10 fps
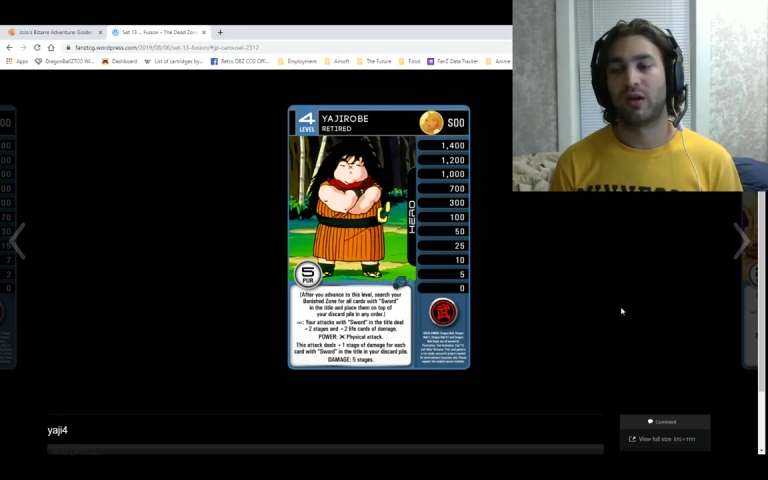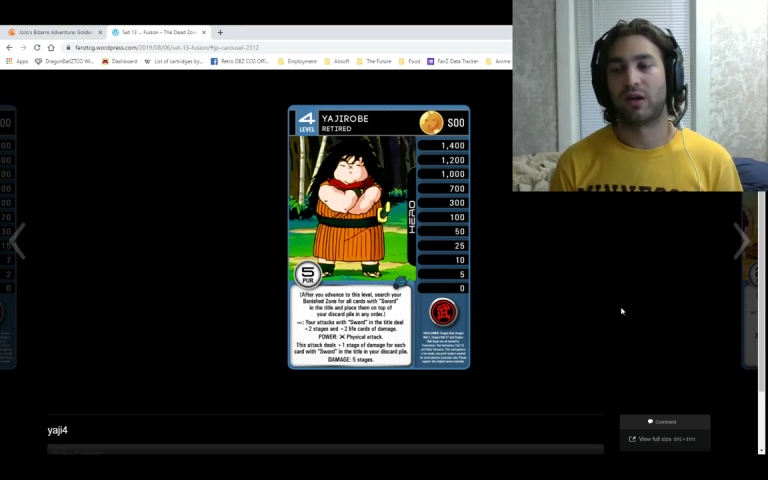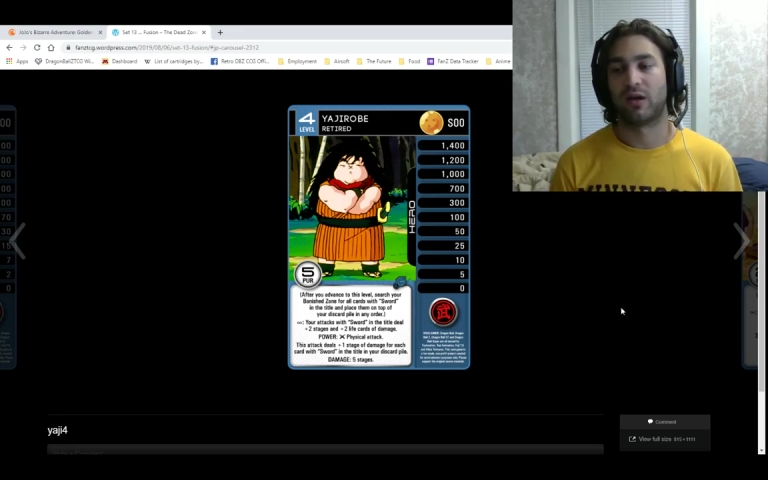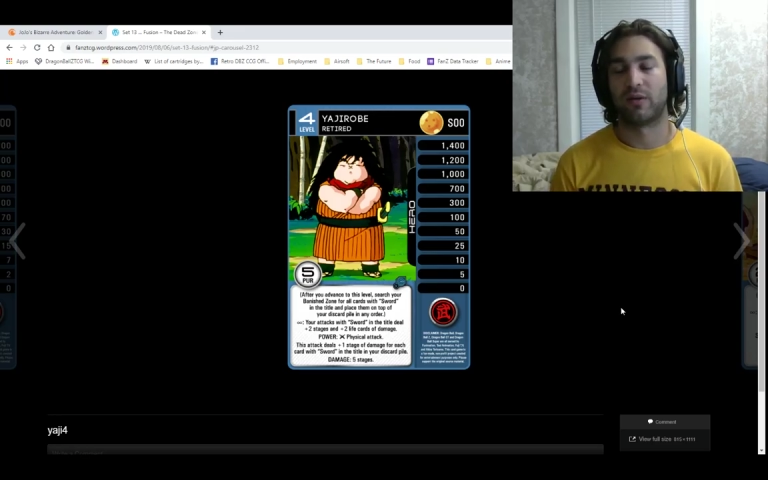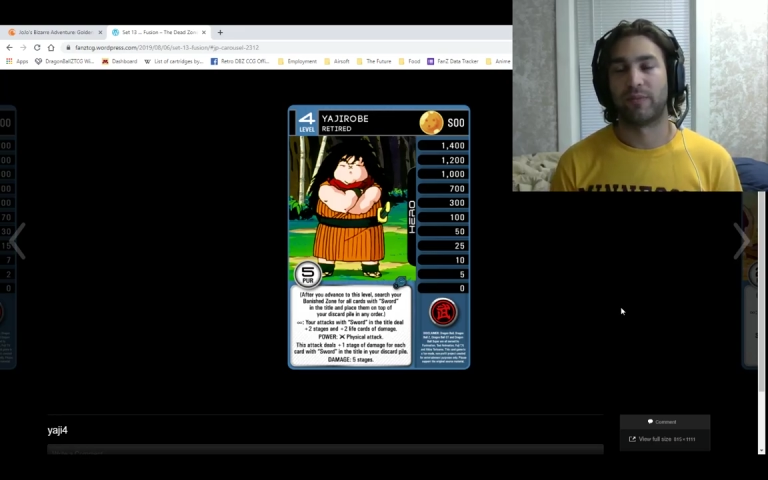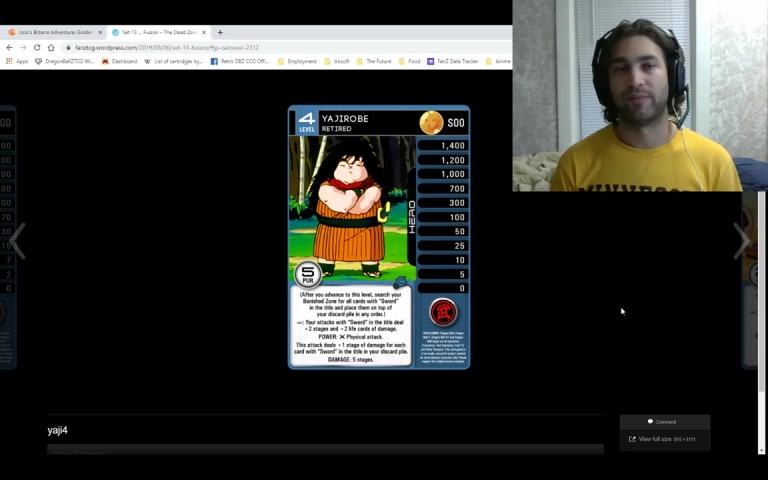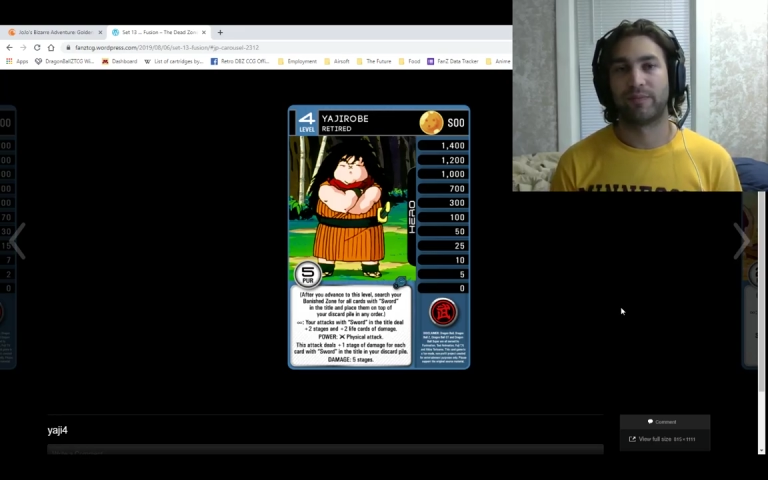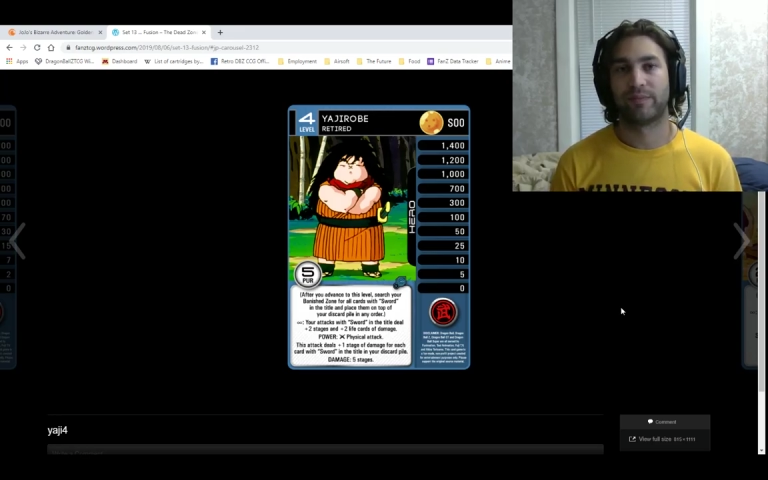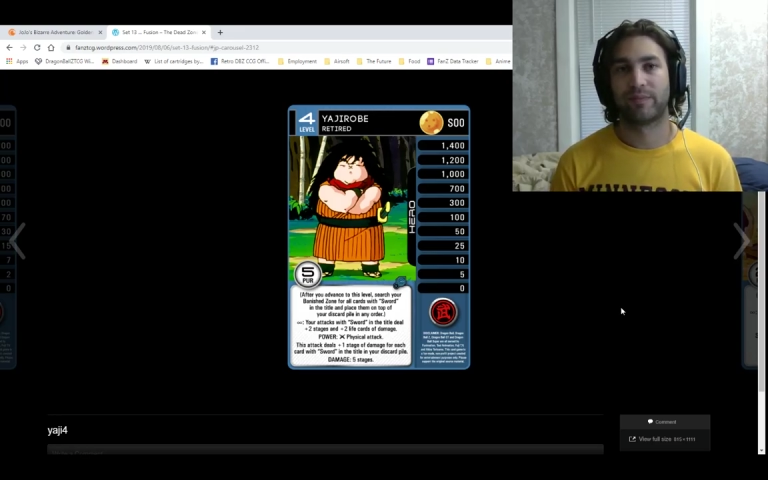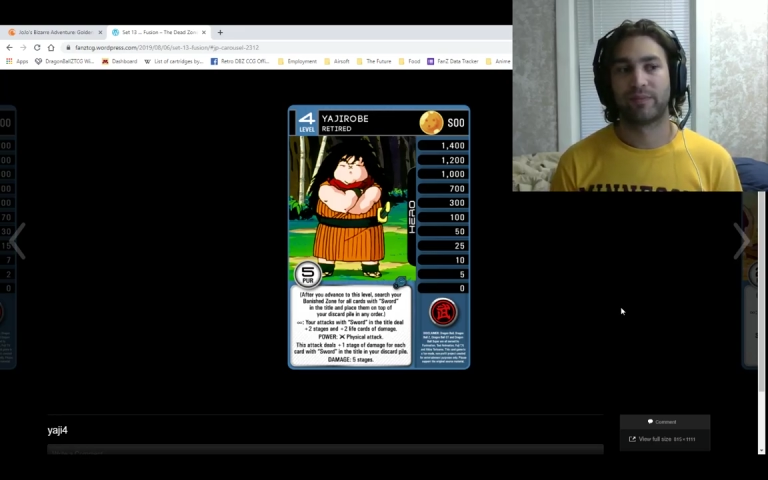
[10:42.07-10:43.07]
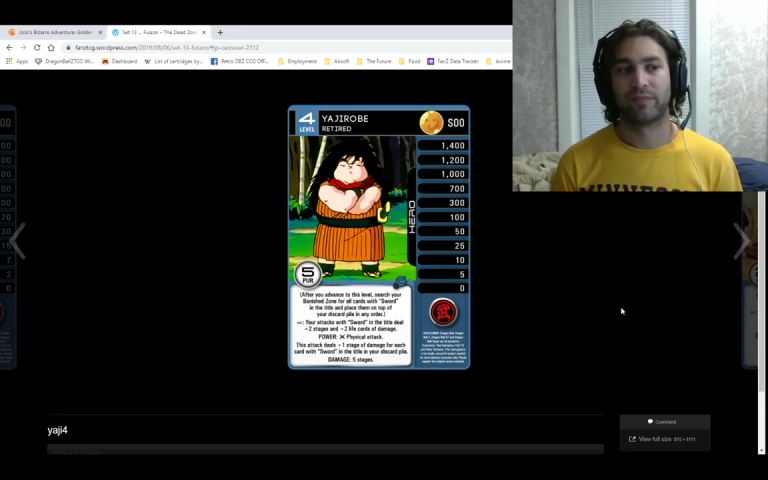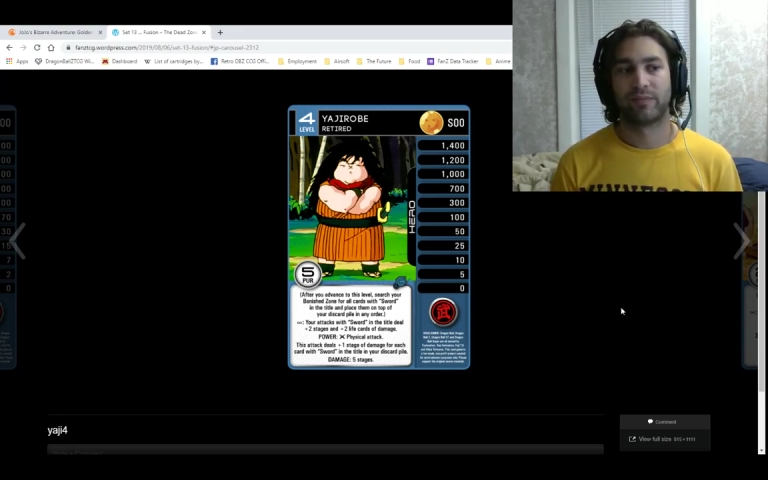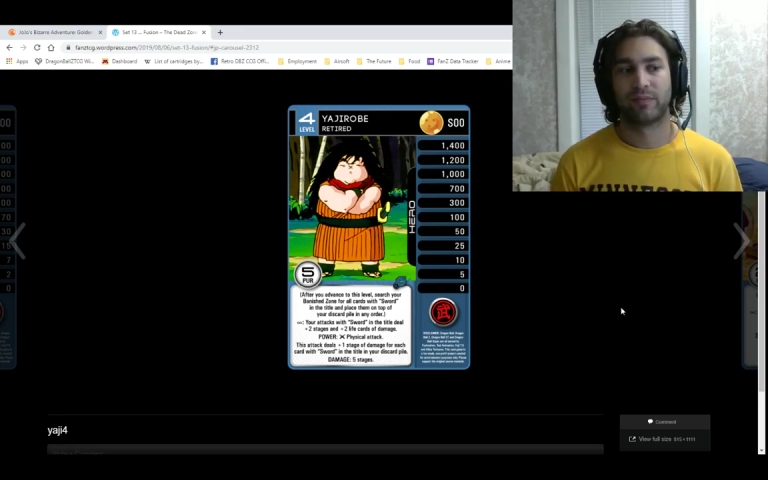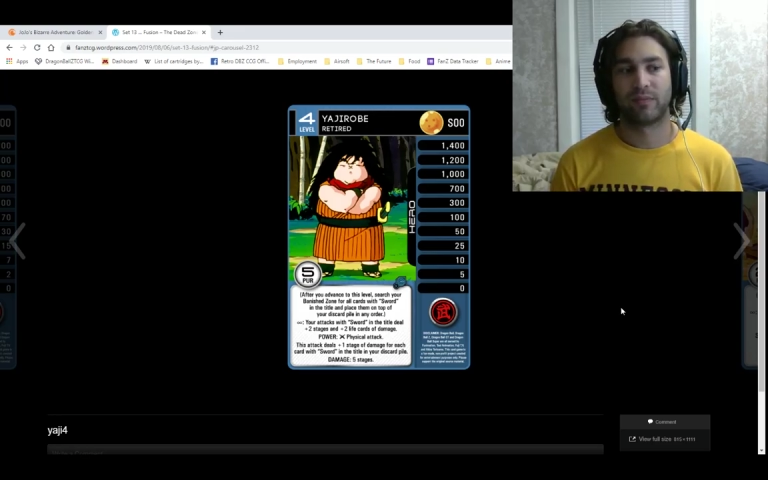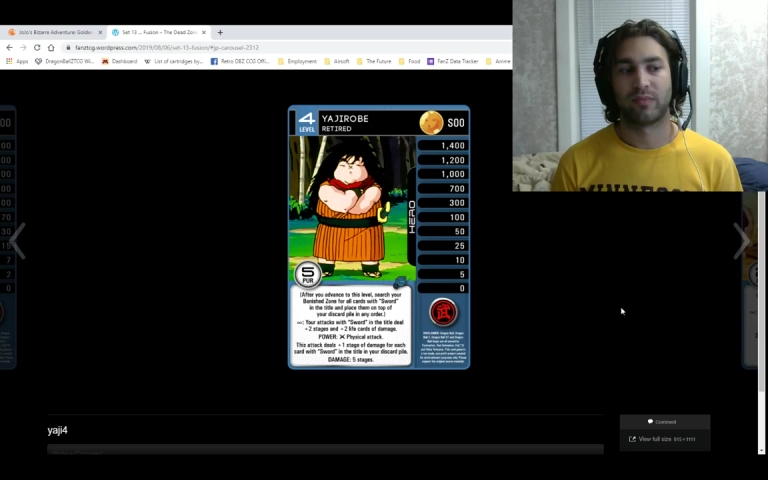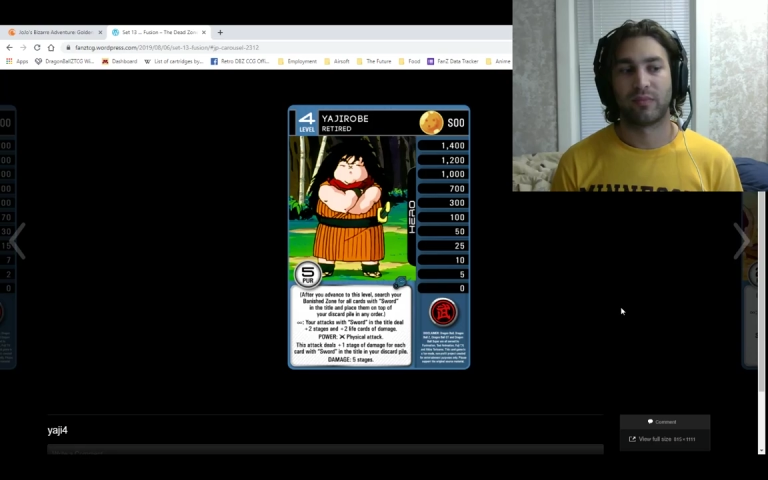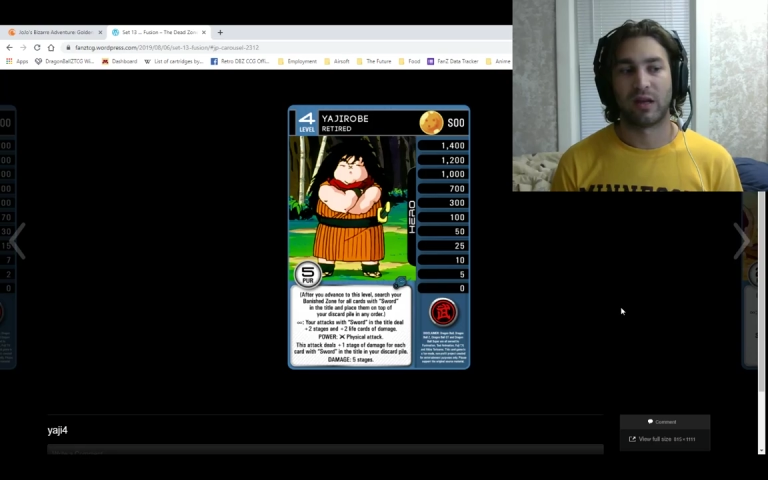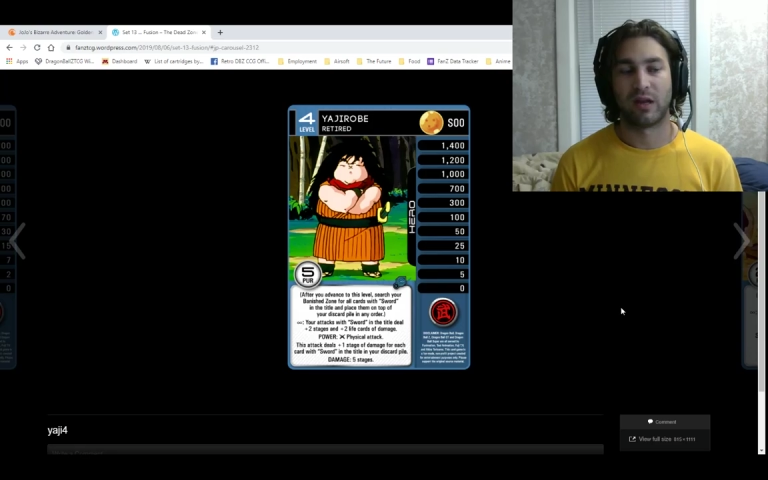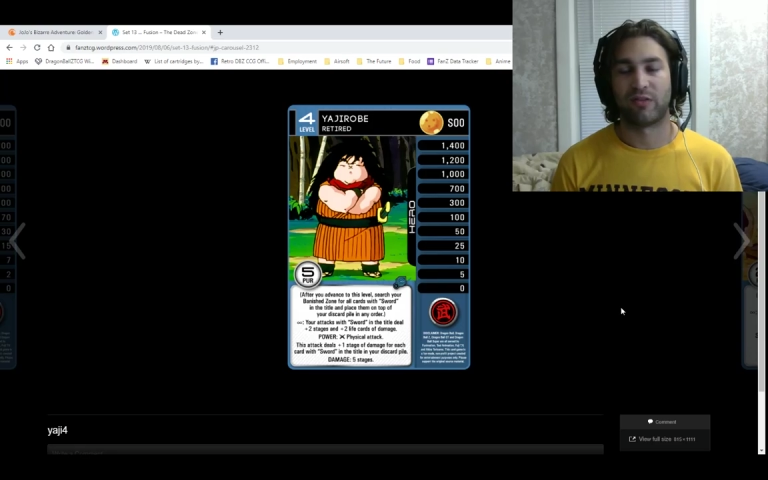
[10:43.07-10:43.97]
And